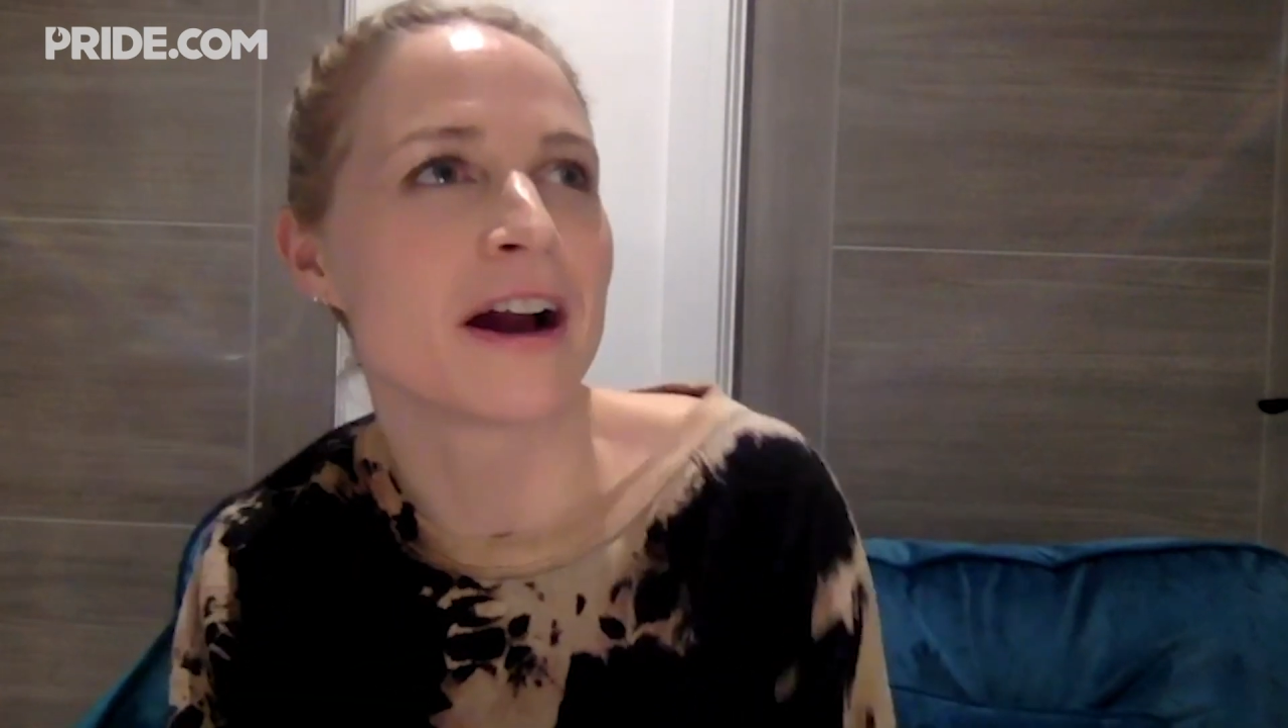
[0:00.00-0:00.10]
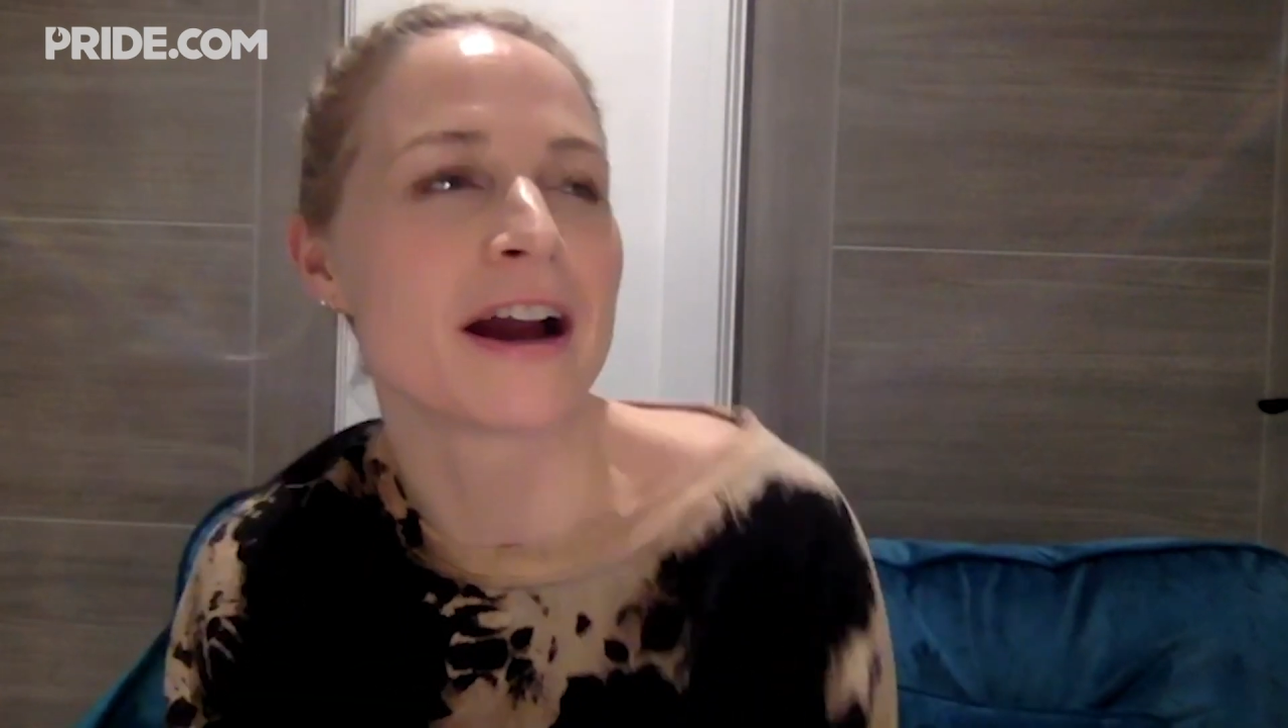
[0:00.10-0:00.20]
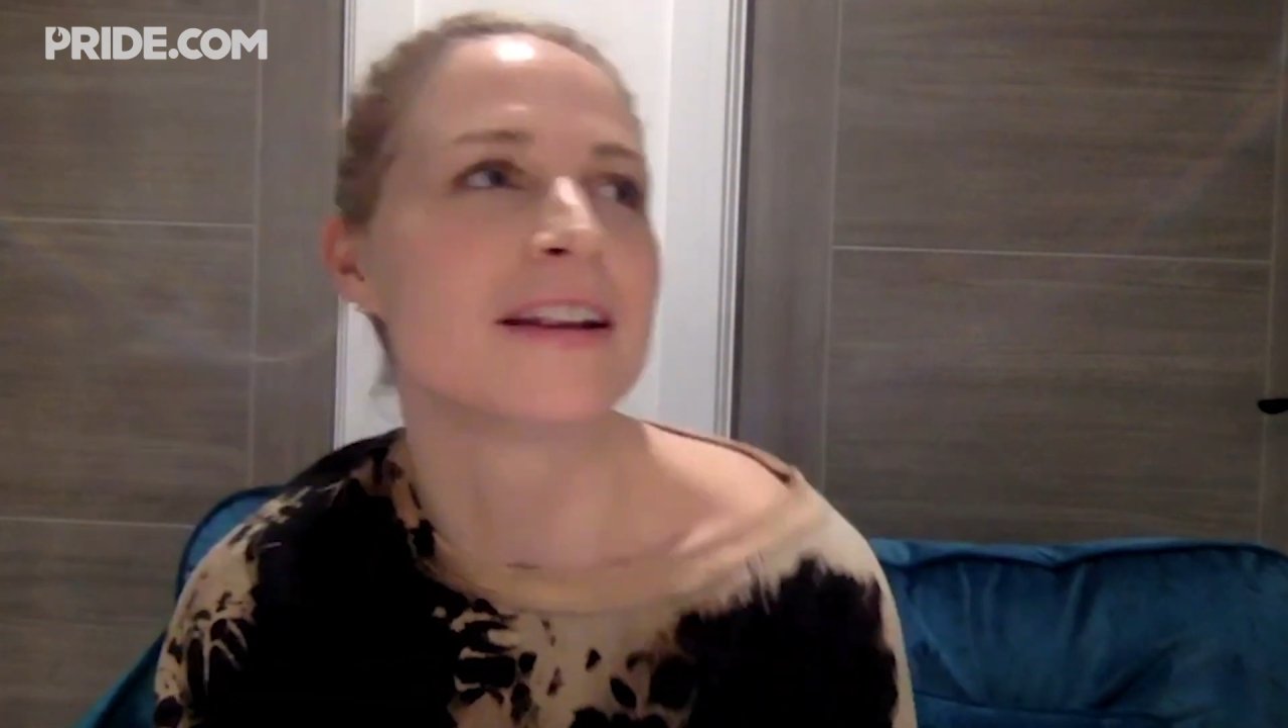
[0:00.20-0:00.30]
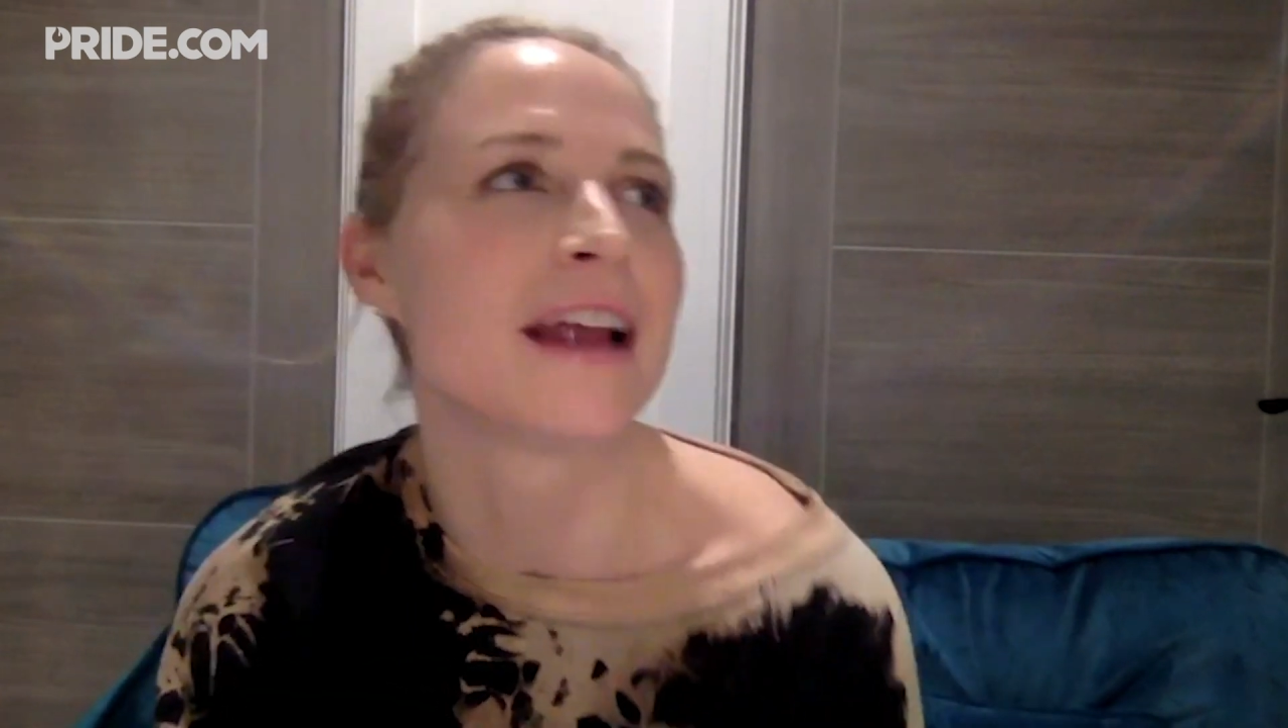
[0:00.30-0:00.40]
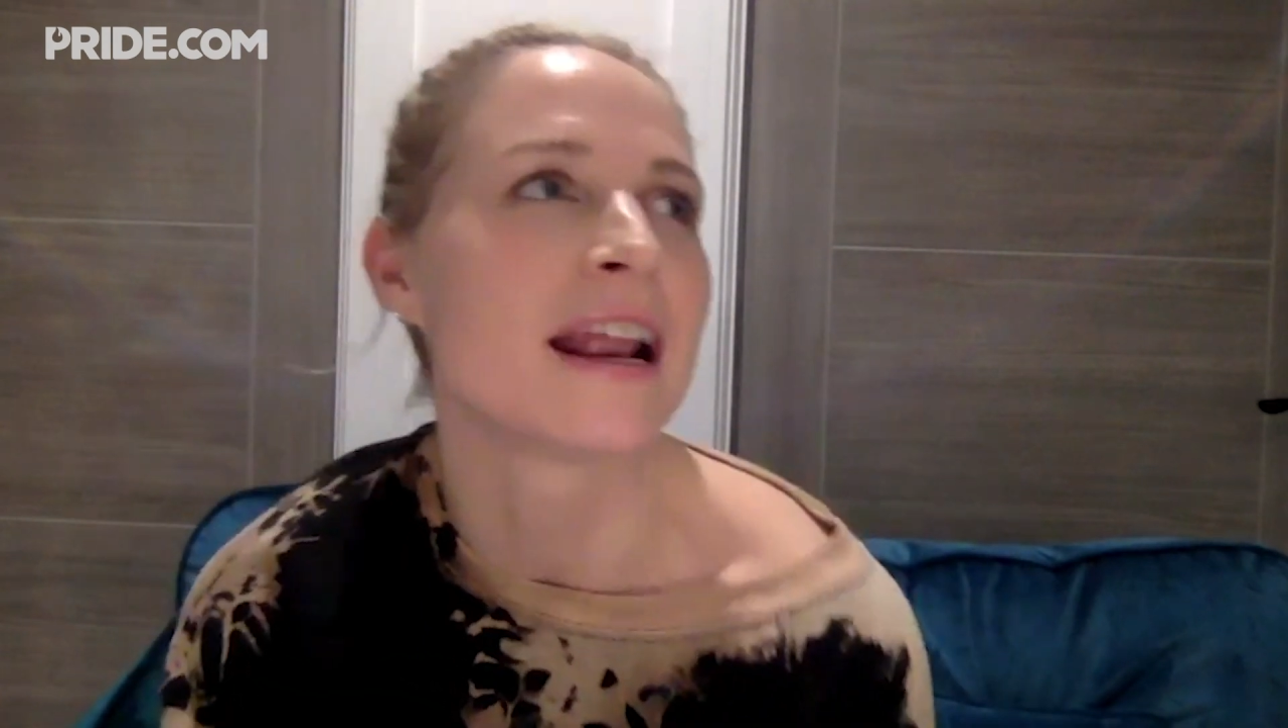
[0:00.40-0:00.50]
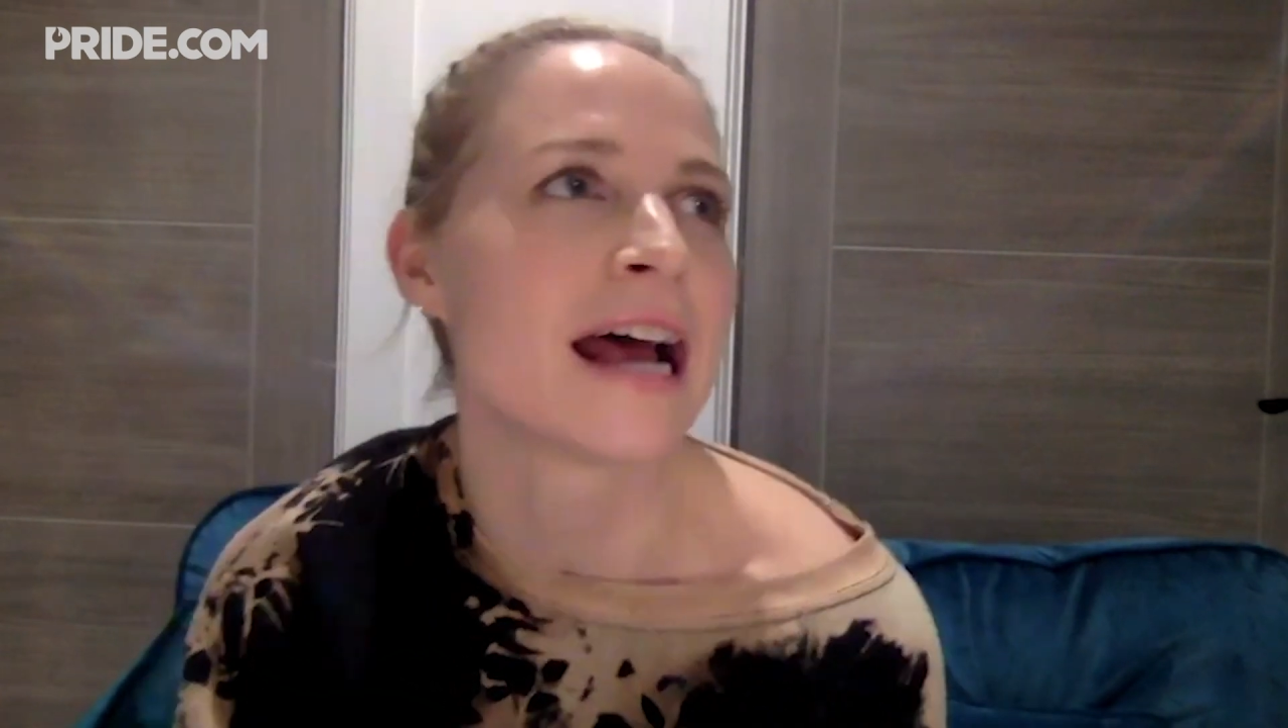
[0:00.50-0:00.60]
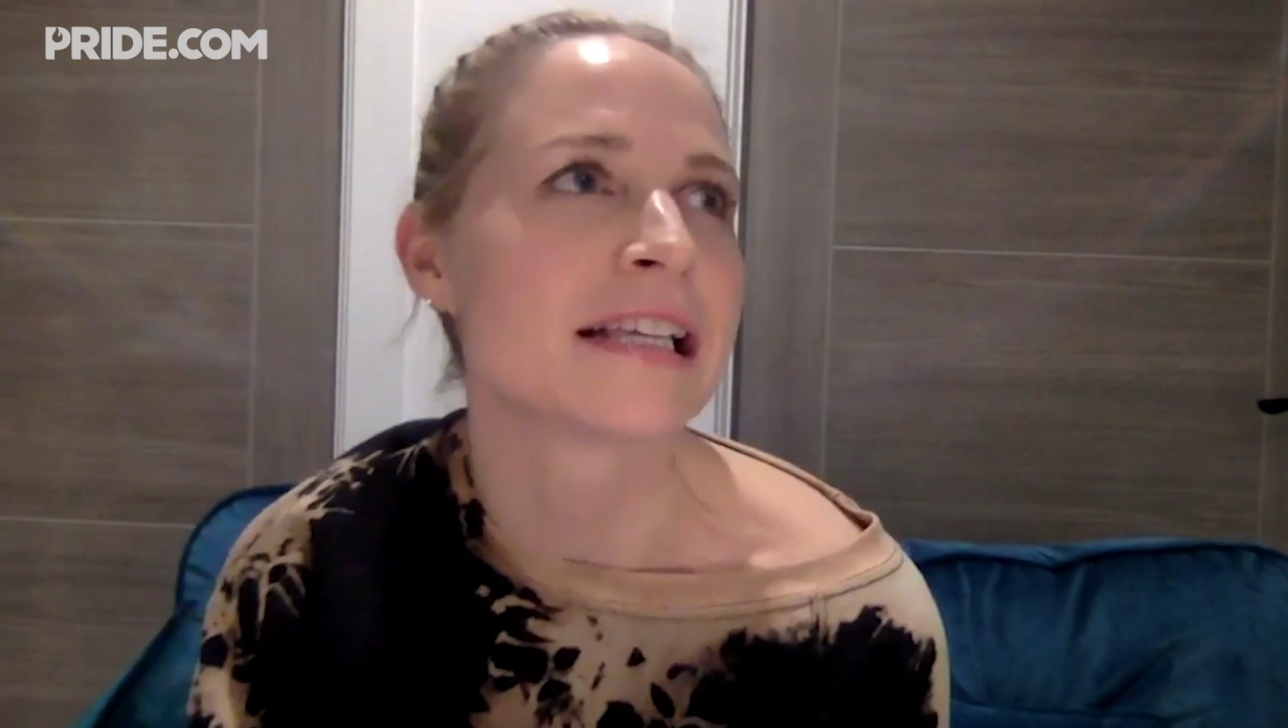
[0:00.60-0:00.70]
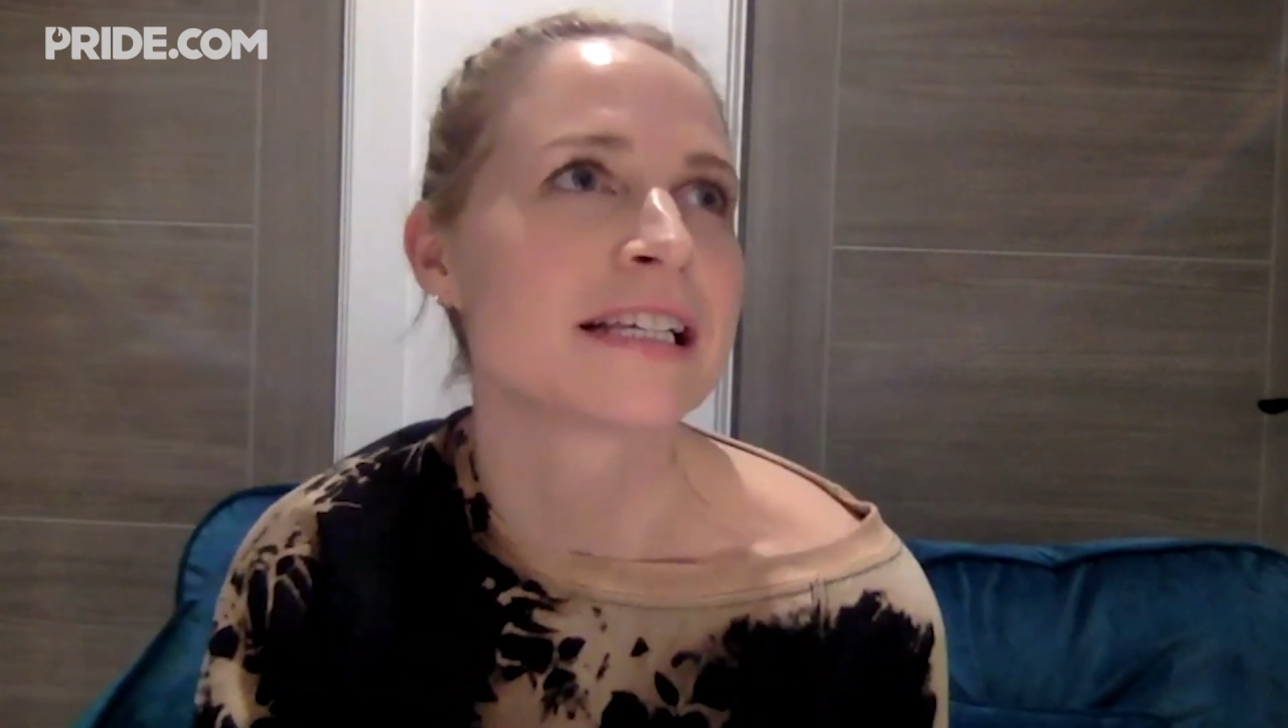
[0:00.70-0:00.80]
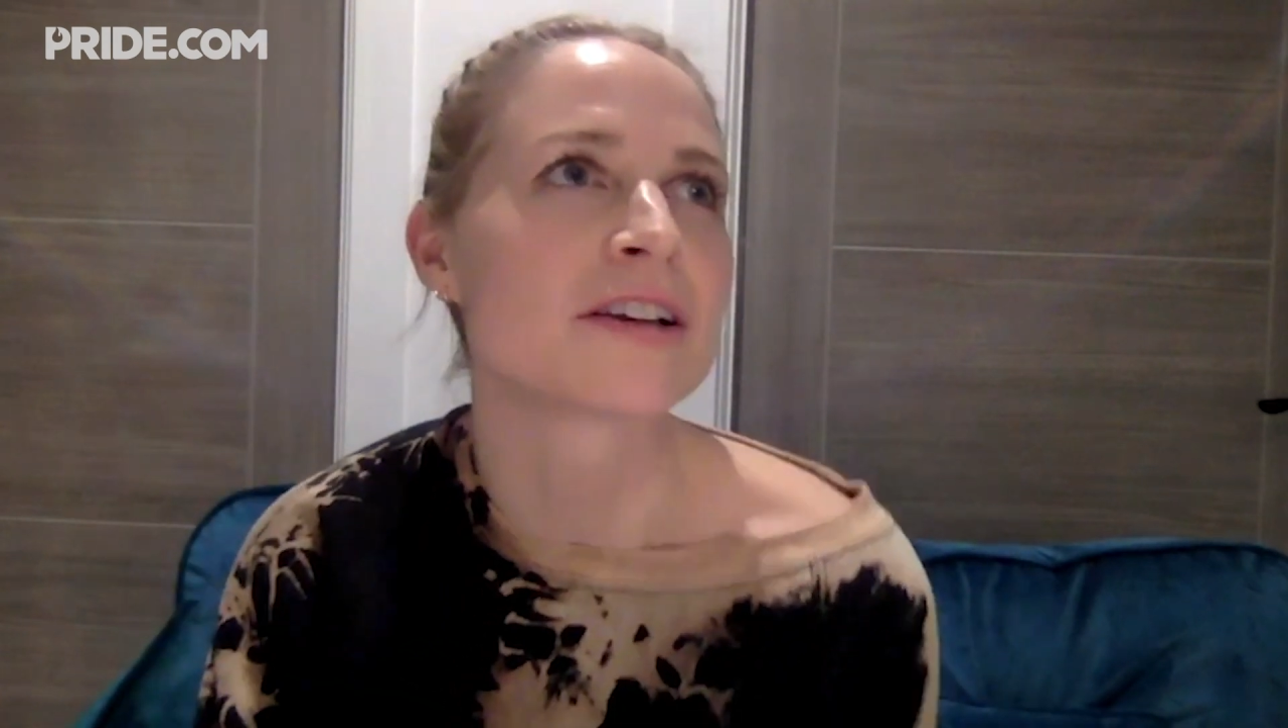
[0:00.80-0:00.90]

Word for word: and has